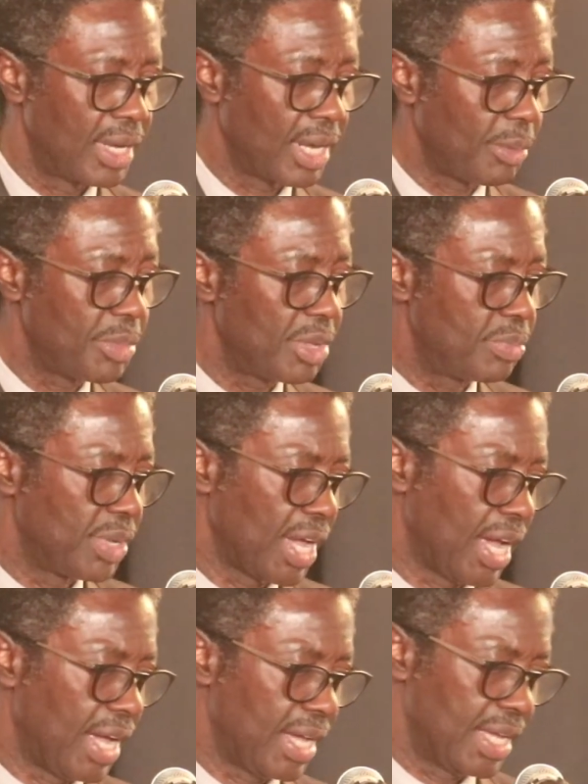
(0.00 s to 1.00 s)

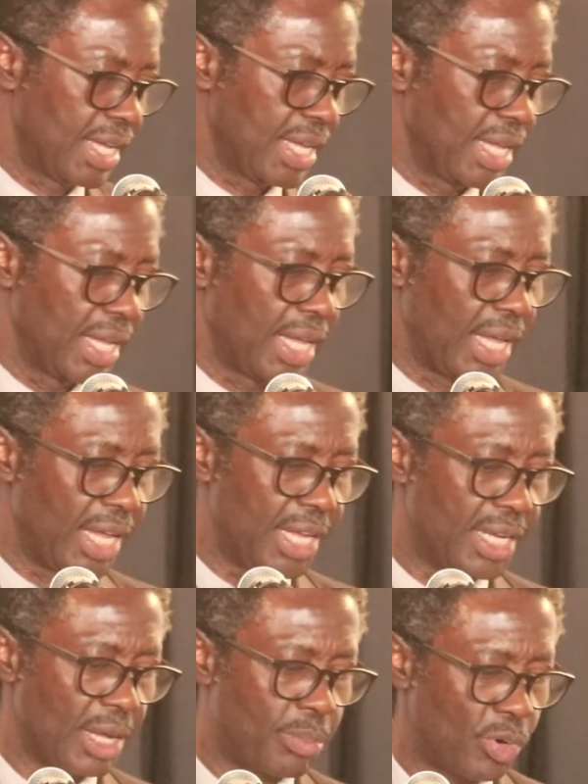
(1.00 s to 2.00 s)
Namibia
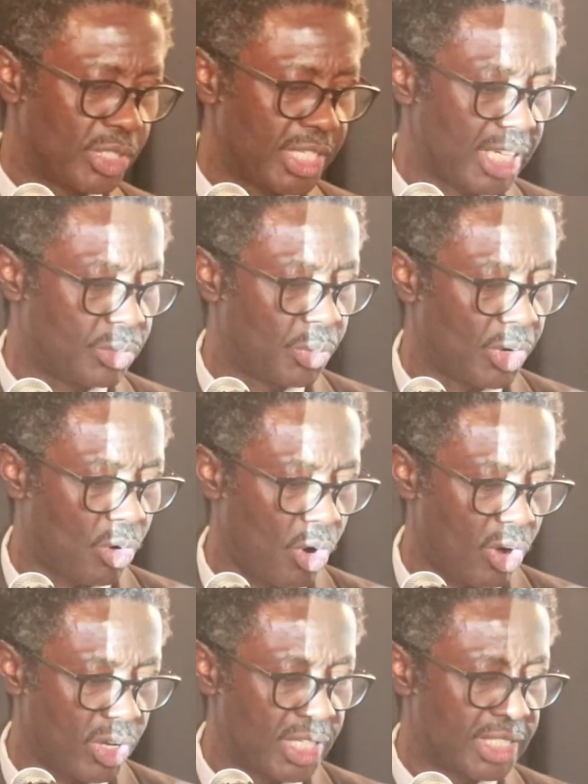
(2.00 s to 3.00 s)
in a project we
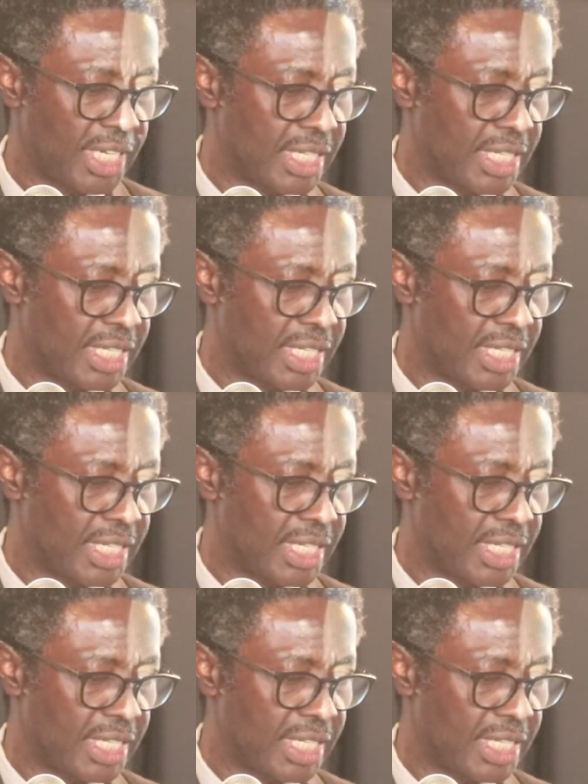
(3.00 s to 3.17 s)
call